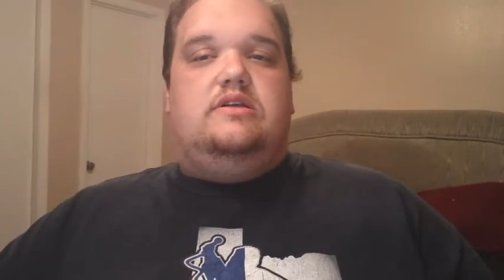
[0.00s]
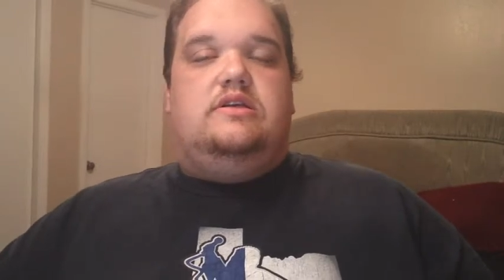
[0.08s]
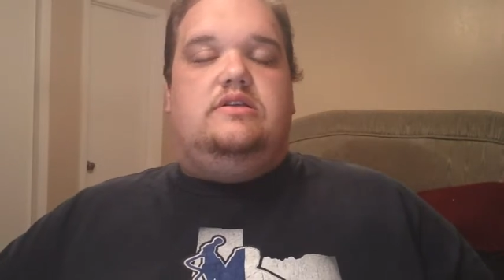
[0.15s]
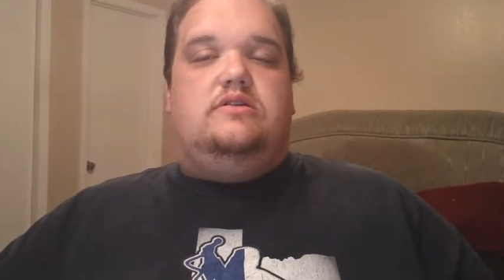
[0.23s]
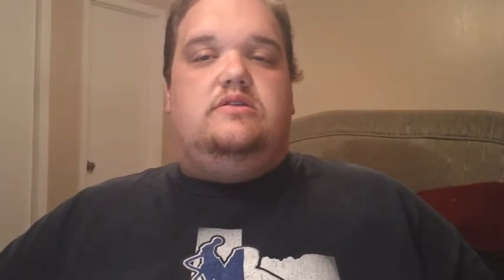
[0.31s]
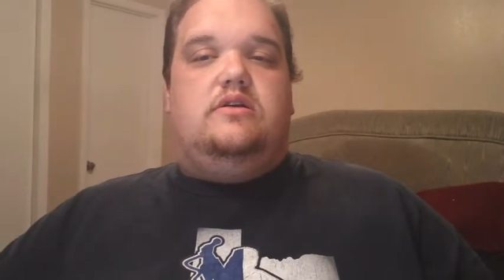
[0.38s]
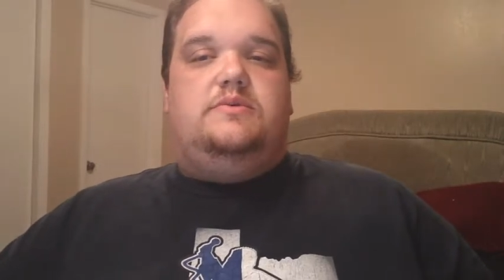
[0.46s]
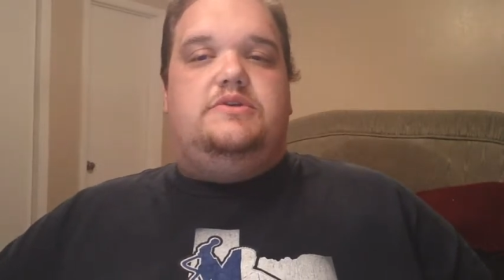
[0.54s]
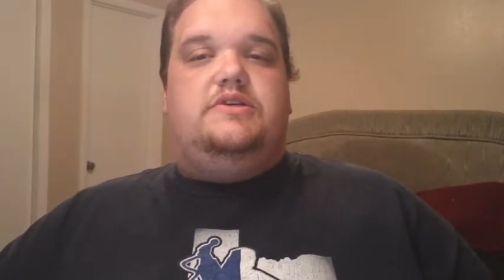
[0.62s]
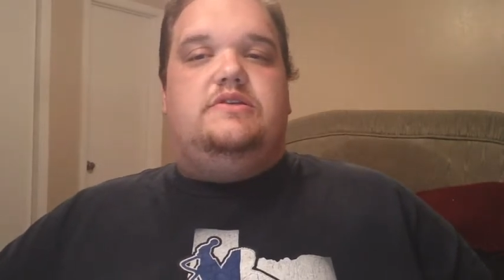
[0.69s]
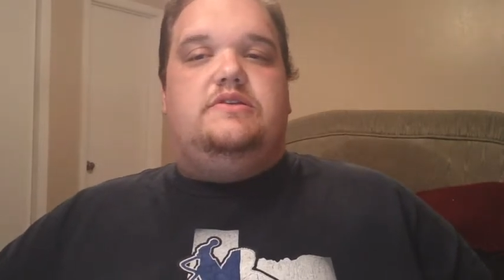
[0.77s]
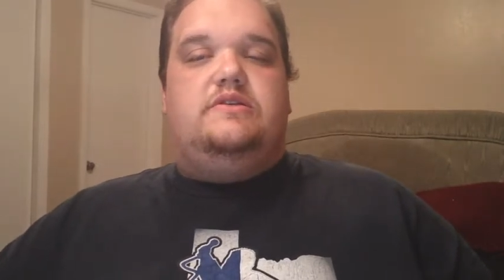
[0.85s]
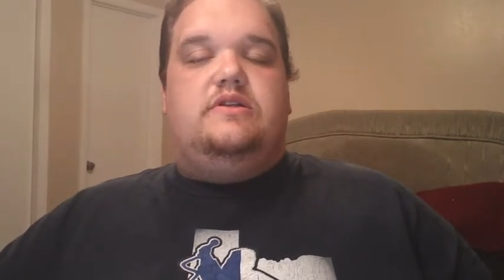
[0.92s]
In the
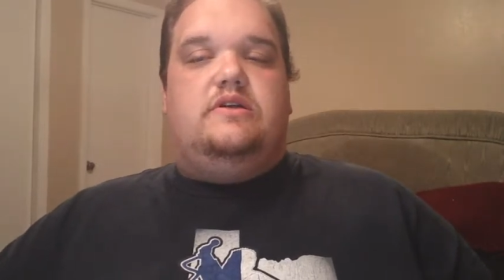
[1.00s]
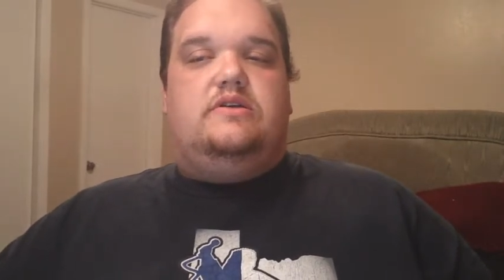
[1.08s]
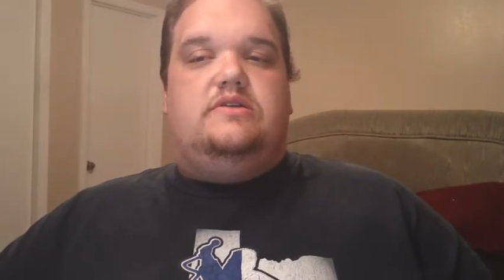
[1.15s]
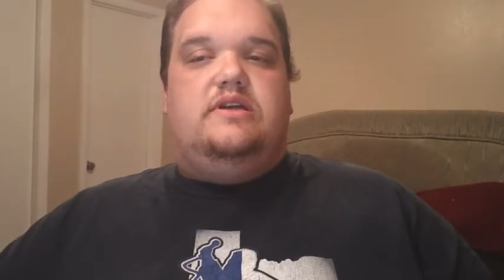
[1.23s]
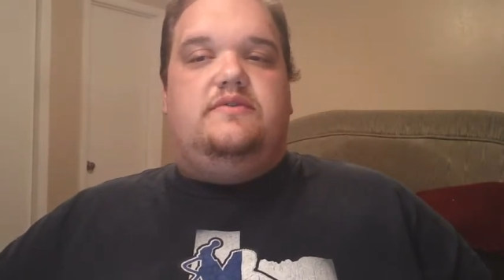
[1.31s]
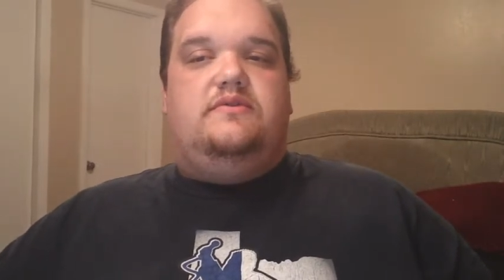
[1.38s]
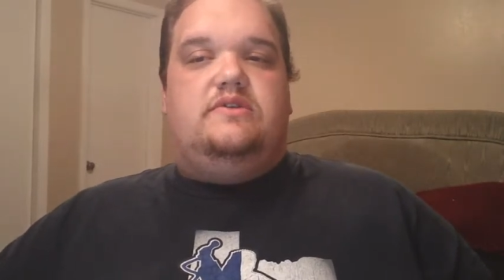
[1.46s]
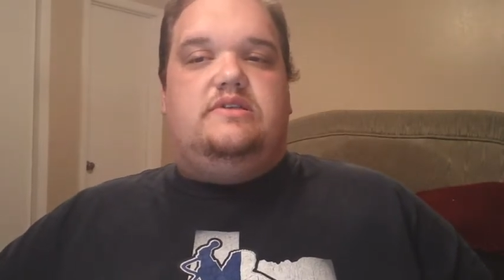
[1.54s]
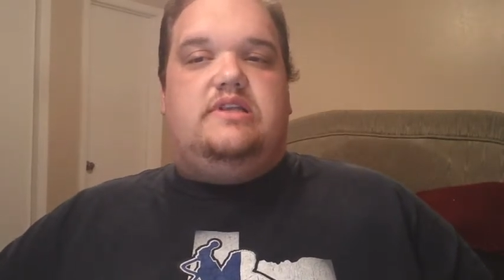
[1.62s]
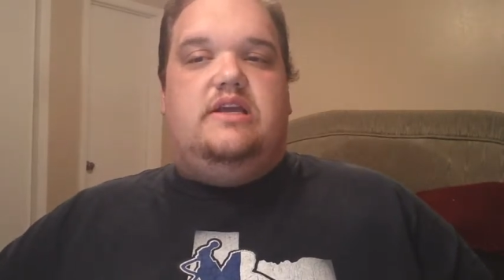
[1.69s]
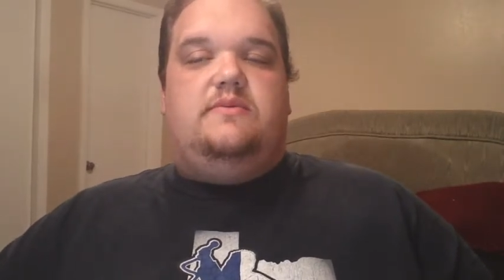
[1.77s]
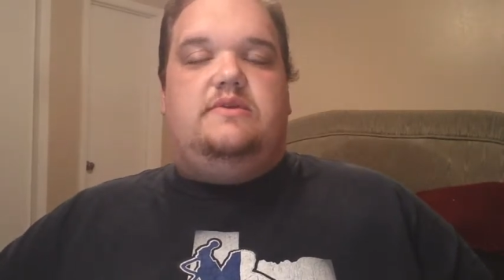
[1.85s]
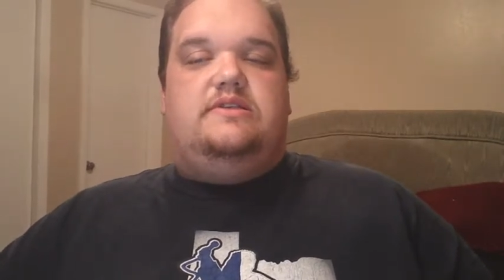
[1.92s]
scriptures, there are several
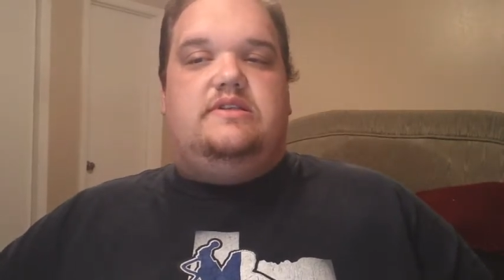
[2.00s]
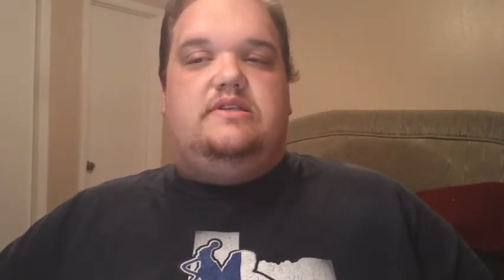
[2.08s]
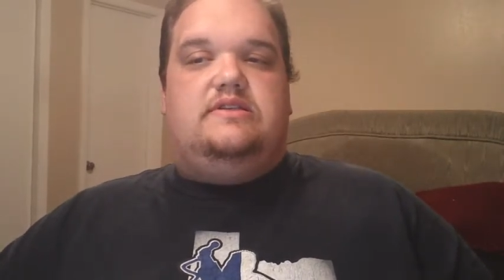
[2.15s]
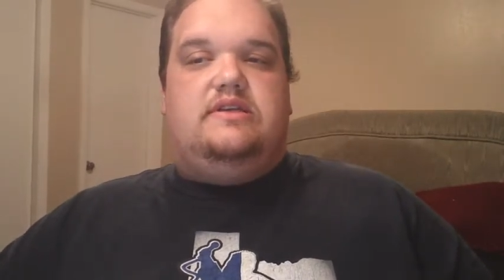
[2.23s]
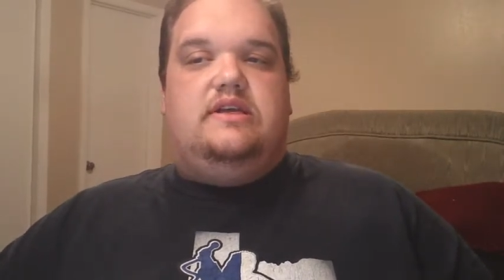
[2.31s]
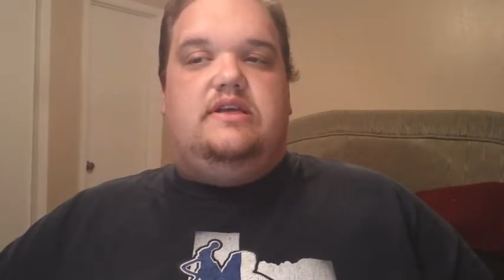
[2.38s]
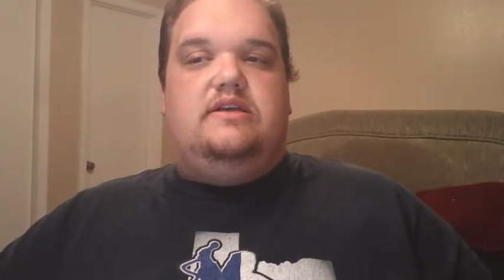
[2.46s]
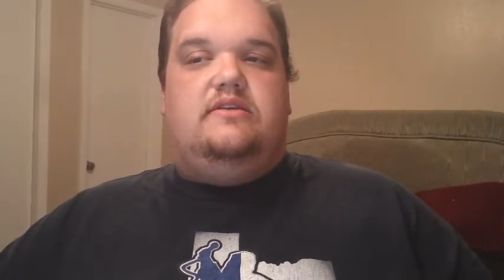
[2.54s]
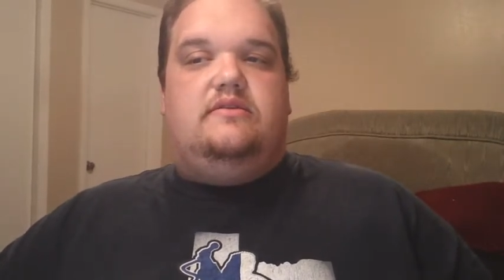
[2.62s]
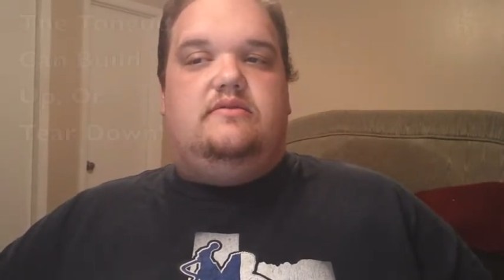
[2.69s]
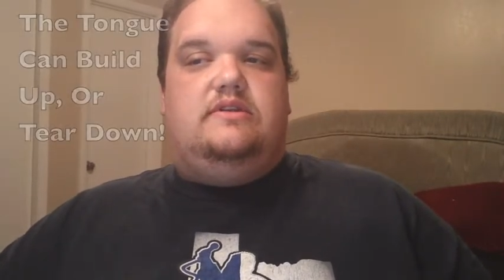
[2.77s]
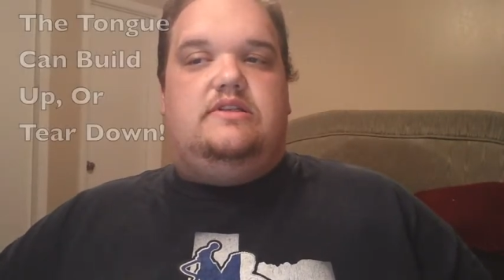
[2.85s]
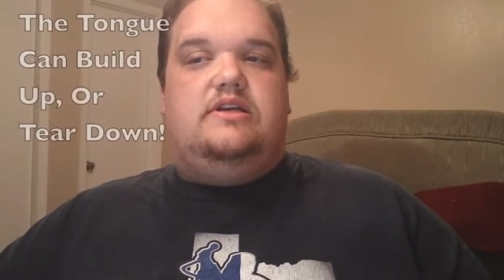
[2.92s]
statements that say,
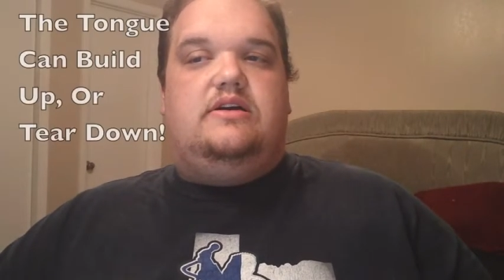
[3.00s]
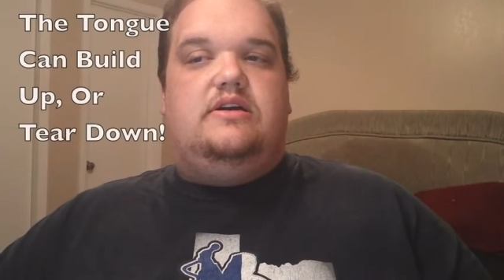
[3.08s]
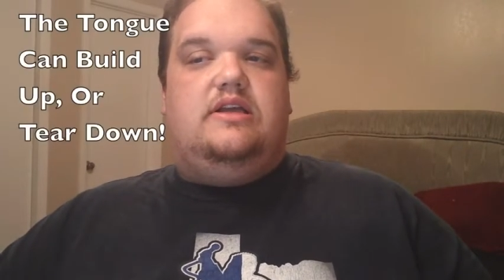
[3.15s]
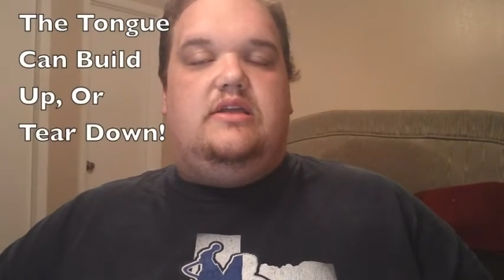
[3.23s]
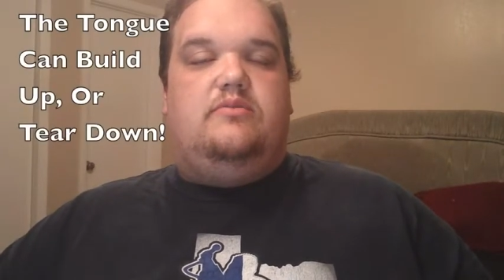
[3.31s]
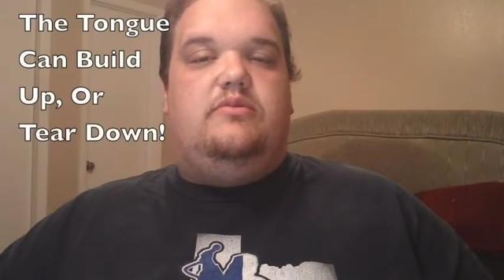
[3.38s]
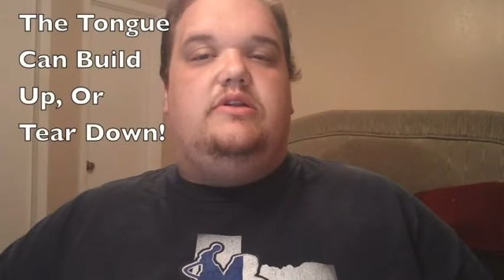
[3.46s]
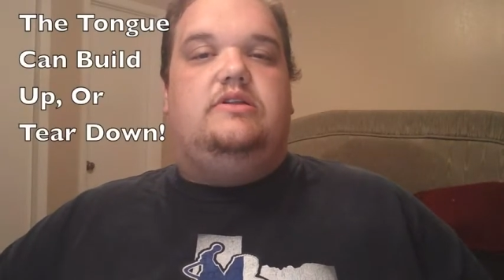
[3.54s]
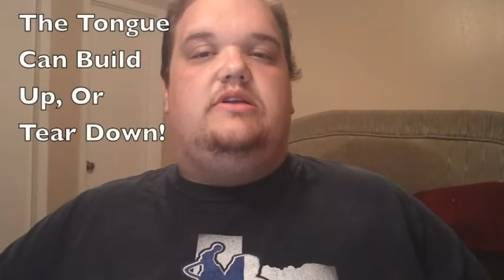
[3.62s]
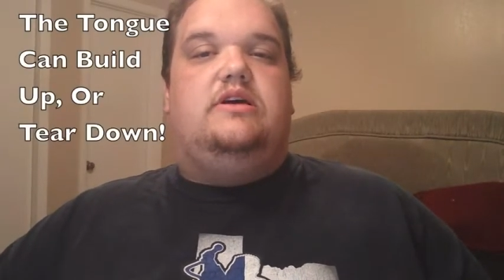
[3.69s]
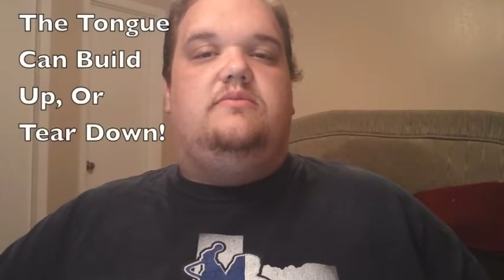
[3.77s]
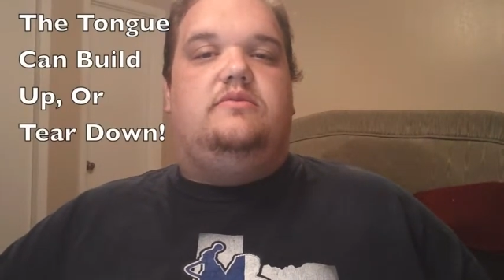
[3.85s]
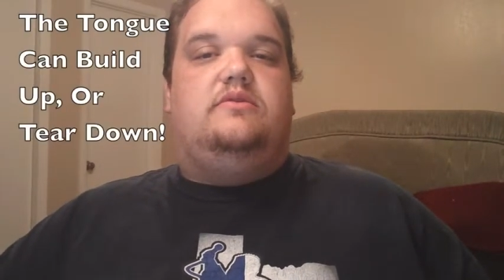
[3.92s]
the tongue can build
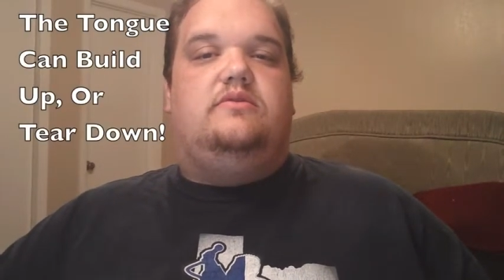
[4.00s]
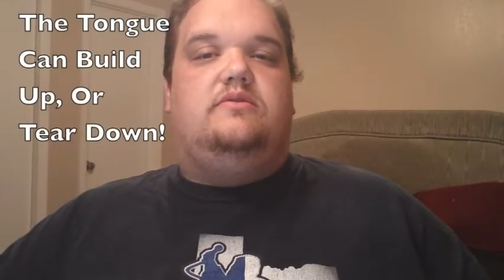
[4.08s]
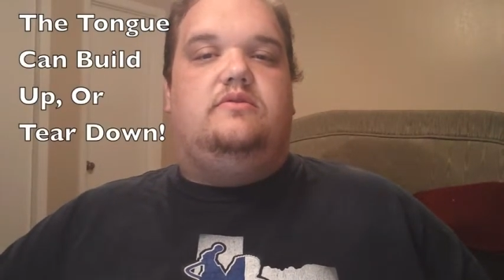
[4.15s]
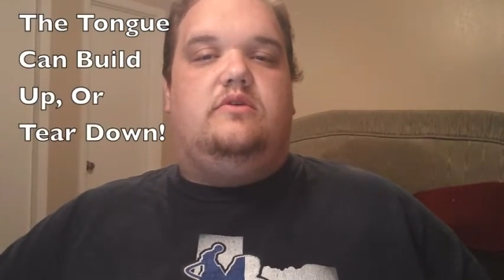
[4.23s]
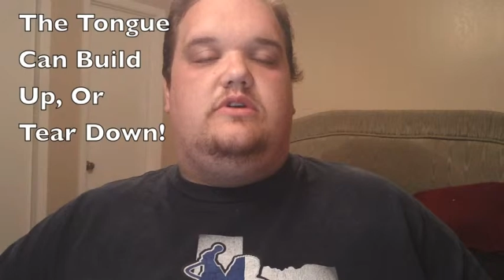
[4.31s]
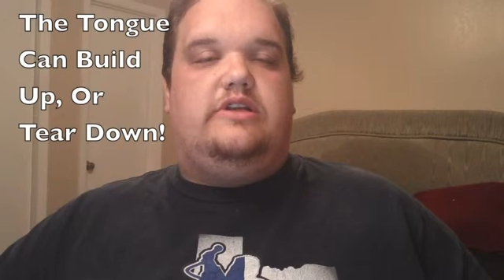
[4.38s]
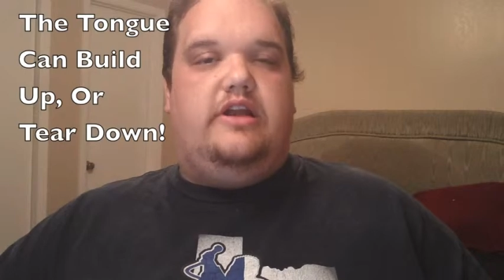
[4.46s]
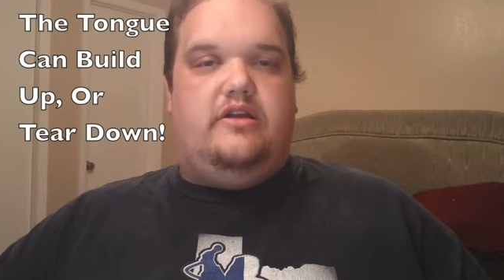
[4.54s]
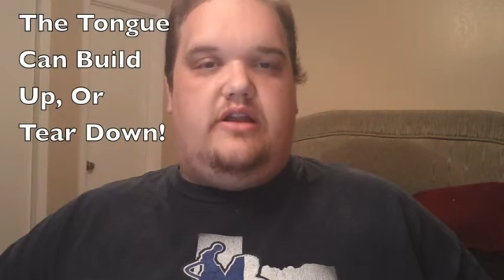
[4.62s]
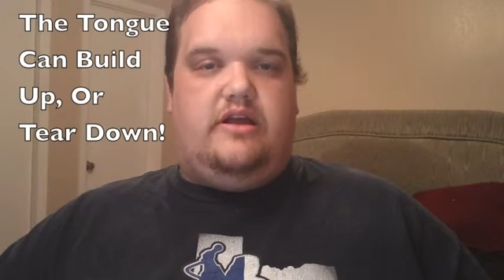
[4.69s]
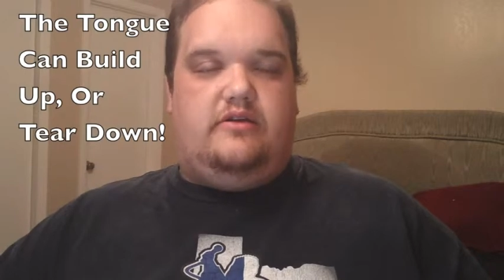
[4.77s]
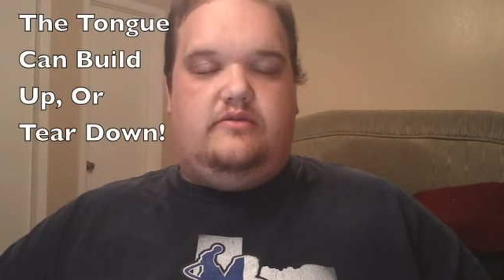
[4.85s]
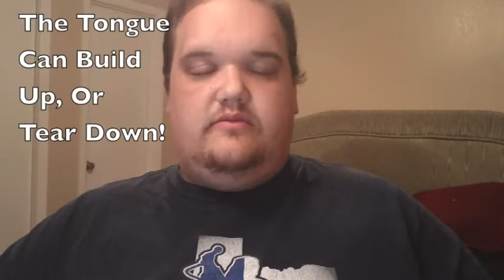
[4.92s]
up or tear
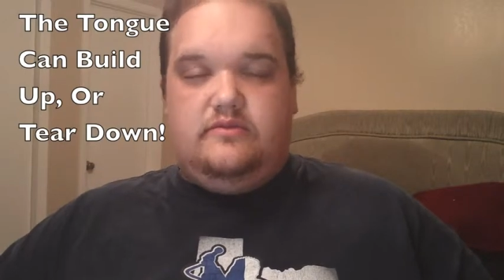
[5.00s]
down.